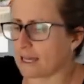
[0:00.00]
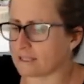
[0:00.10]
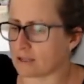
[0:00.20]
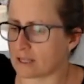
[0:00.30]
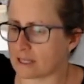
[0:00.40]

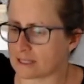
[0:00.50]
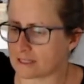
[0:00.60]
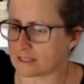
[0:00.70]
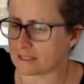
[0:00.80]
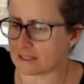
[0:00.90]
so that it
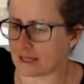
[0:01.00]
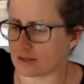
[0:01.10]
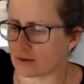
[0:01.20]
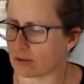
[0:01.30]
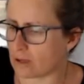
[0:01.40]
doesn't set
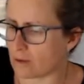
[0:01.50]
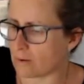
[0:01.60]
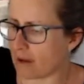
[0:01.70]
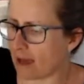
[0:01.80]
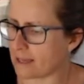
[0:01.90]
on you
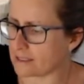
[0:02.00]
as